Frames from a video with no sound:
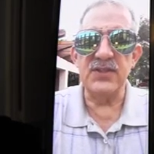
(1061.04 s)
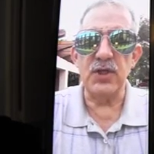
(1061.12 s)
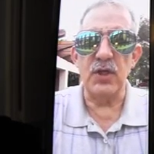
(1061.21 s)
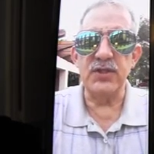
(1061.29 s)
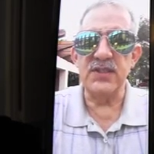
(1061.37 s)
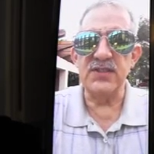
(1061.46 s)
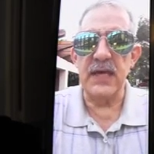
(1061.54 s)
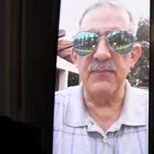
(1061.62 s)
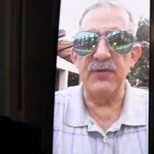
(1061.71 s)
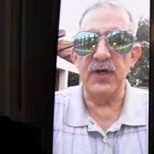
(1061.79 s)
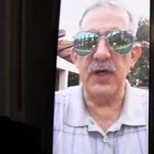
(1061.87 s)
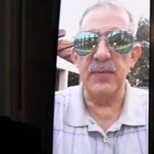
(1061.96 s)
Sam for
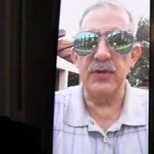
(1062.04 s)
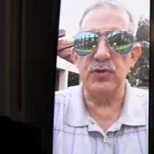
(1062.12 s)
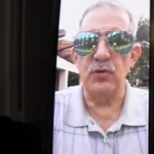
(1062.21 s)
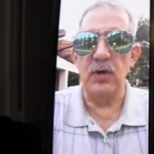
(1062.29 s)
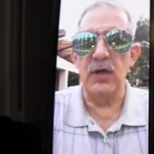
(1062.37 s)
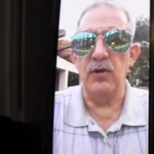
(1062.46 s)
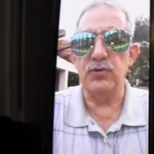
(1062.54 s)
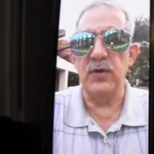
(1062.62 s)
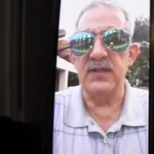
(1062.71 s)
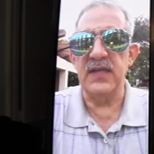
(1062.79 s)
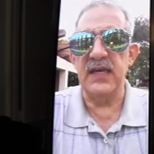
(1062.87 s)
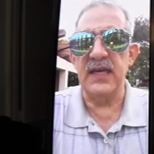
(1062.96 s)
coming too, and I also want to
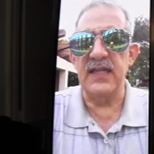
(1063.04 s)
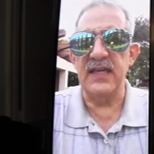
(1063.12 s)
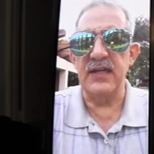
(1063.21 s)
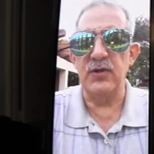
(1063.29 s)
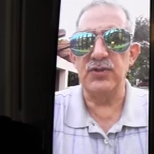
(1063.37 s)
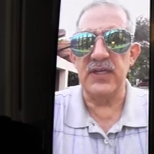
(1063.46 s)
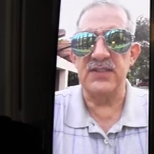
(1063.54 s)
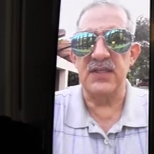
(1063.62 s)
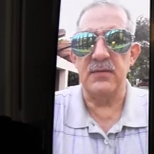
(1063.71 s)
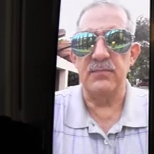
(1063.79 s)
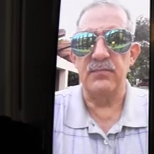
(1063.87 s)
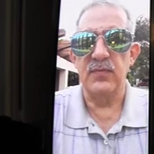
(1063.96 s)
thank Adelino Cesar
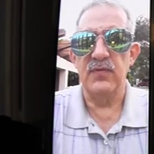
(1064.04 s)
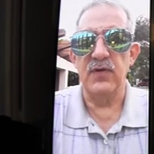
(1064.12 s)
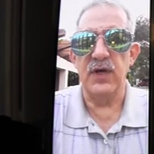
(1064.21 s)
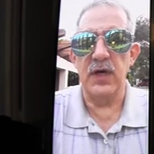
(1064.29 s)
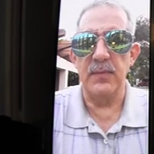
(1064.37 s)
for coming.